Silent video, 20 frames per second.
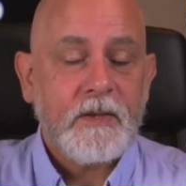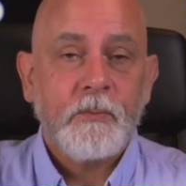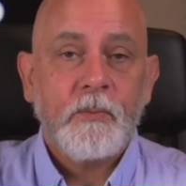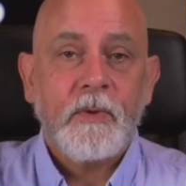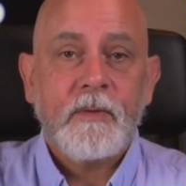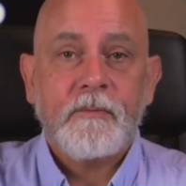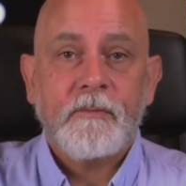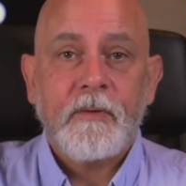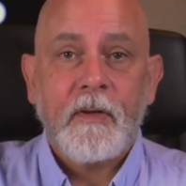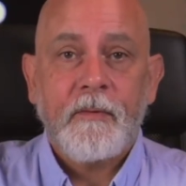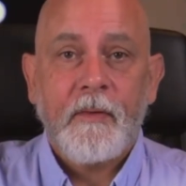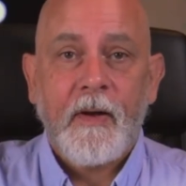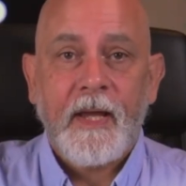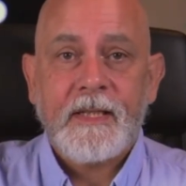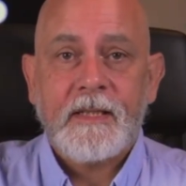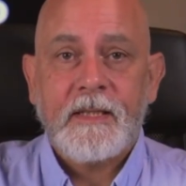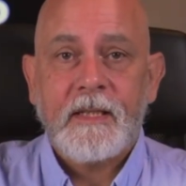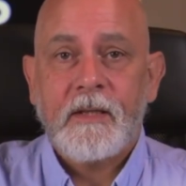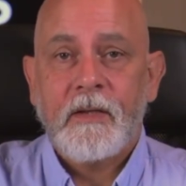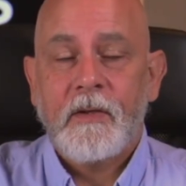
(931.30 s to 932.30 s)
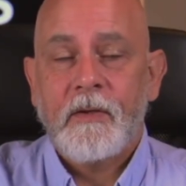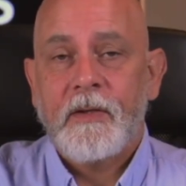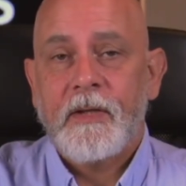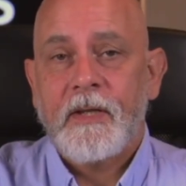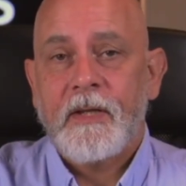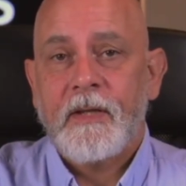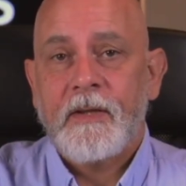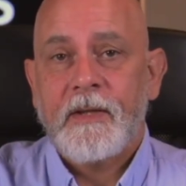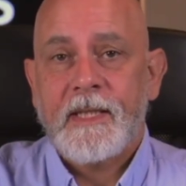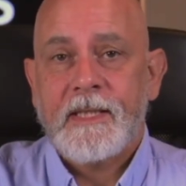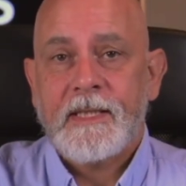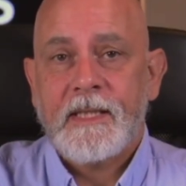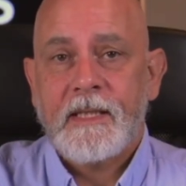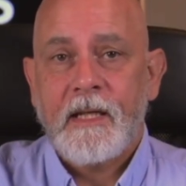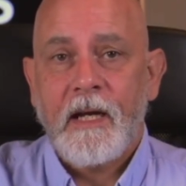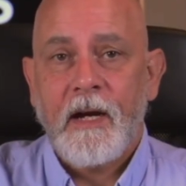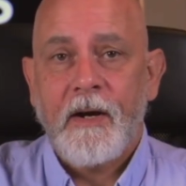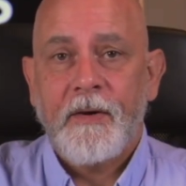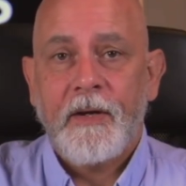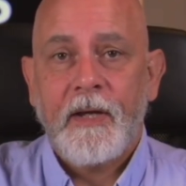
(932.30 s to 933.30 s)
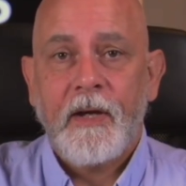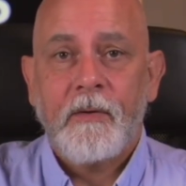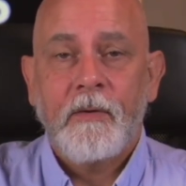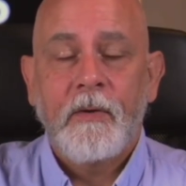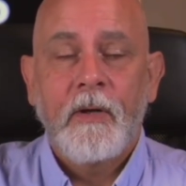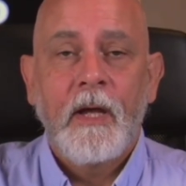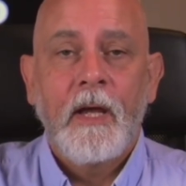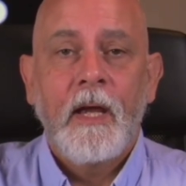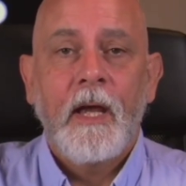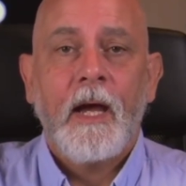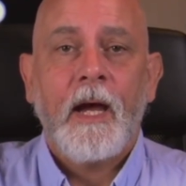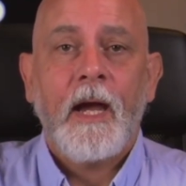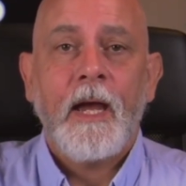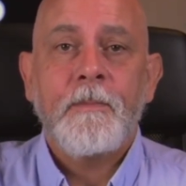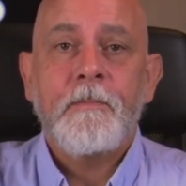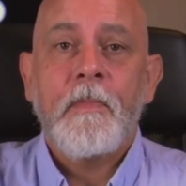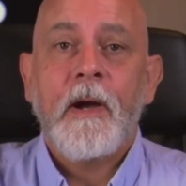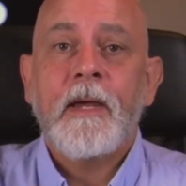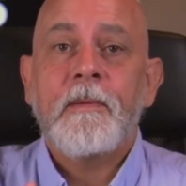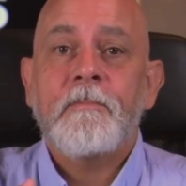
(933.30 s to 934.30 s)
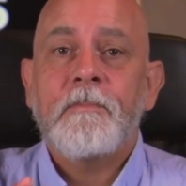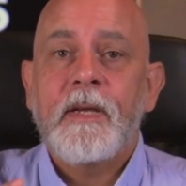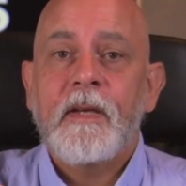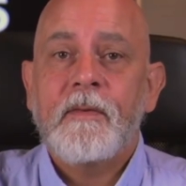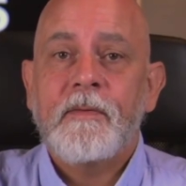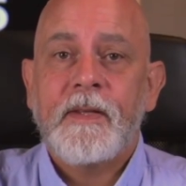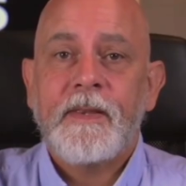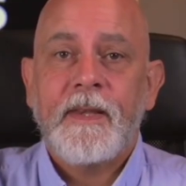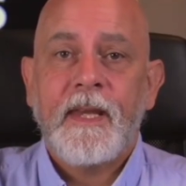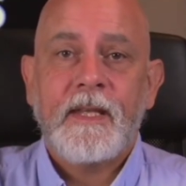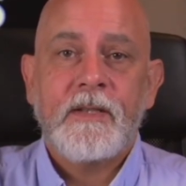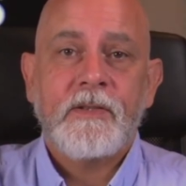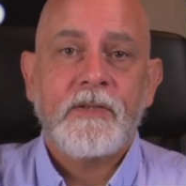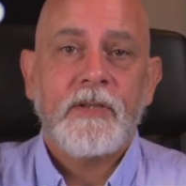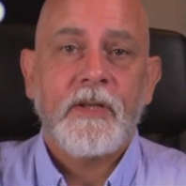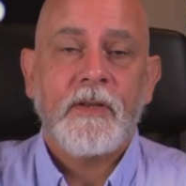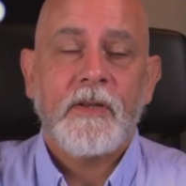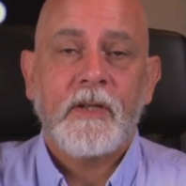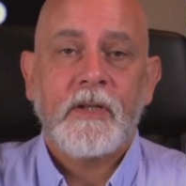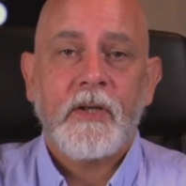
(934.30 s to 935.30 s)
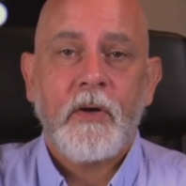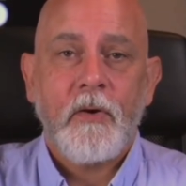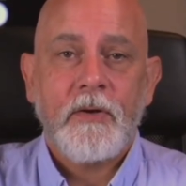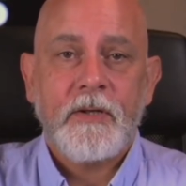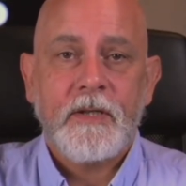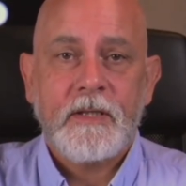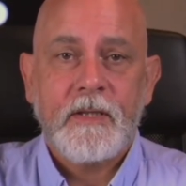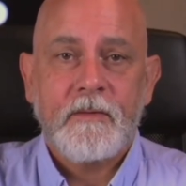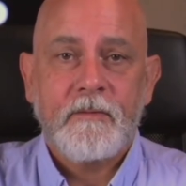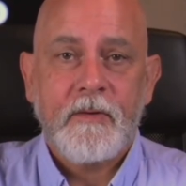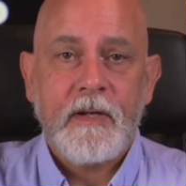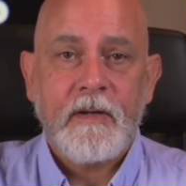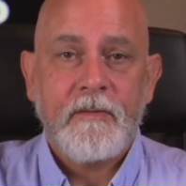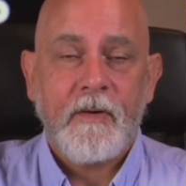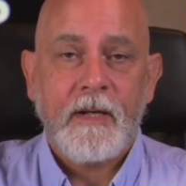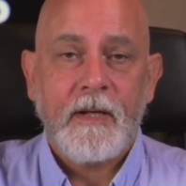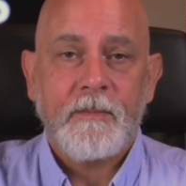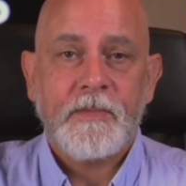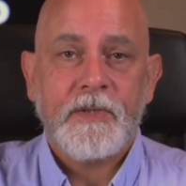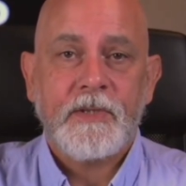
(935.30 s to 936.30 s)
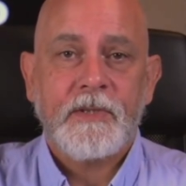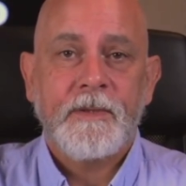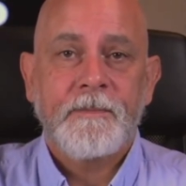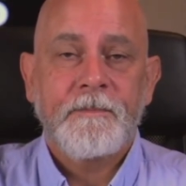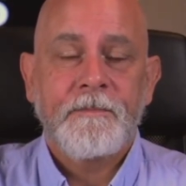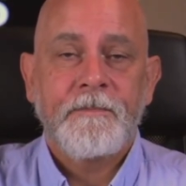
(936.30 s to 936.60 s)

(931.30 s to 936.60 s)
and we've reflected on the scenario, I might pivot then to the cognitive reframes.